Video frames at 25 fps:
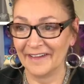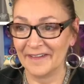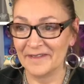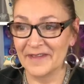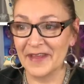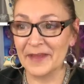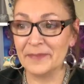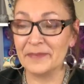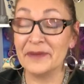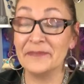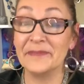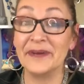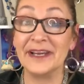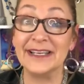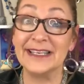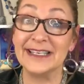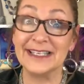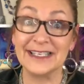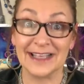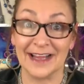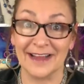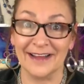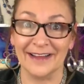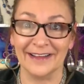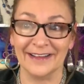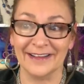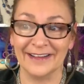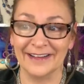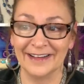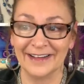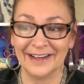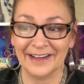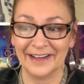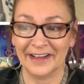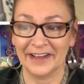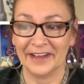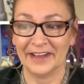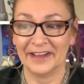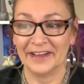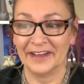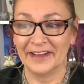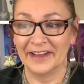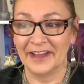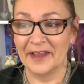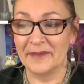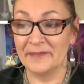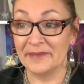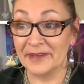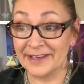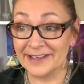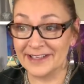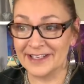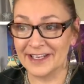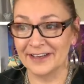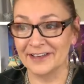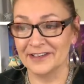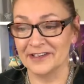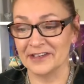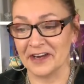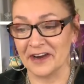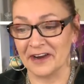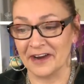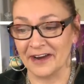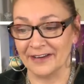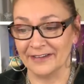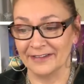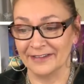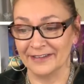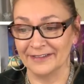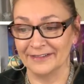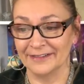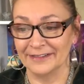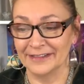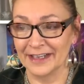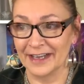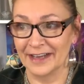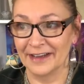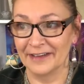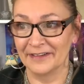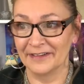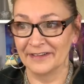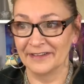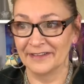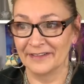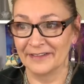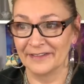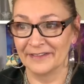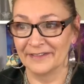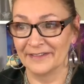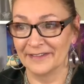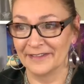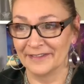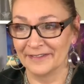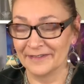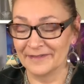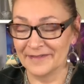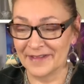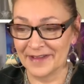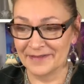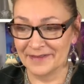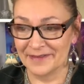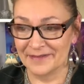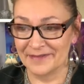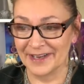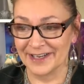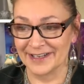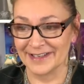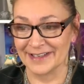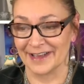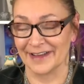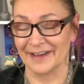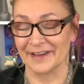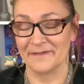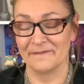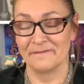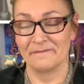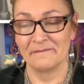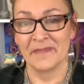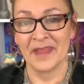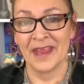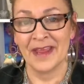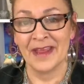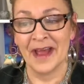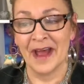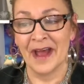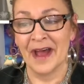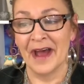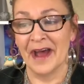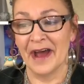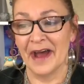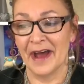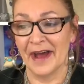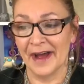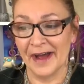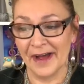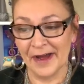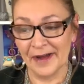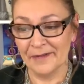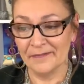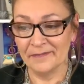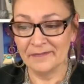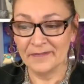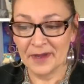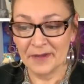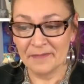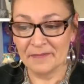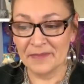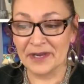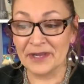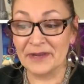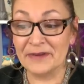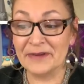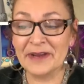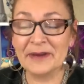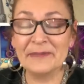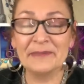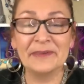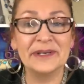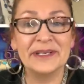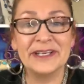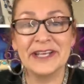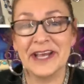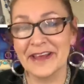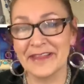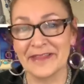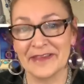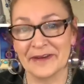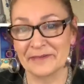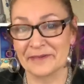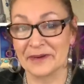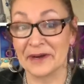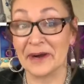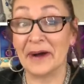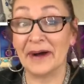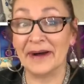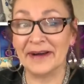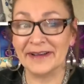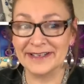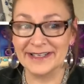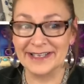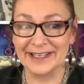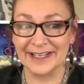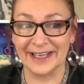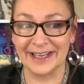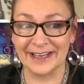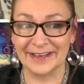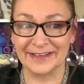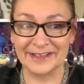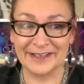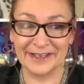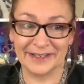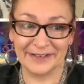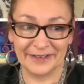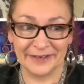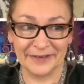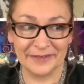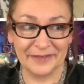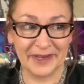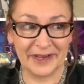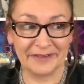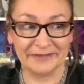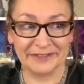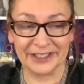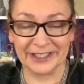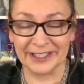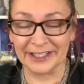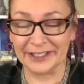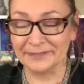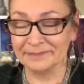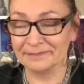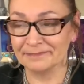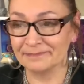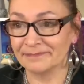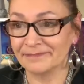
Maybe my son. He plays the guitar. Maybe my son. Um, but you can pretend that we're all singing to you, Beverly.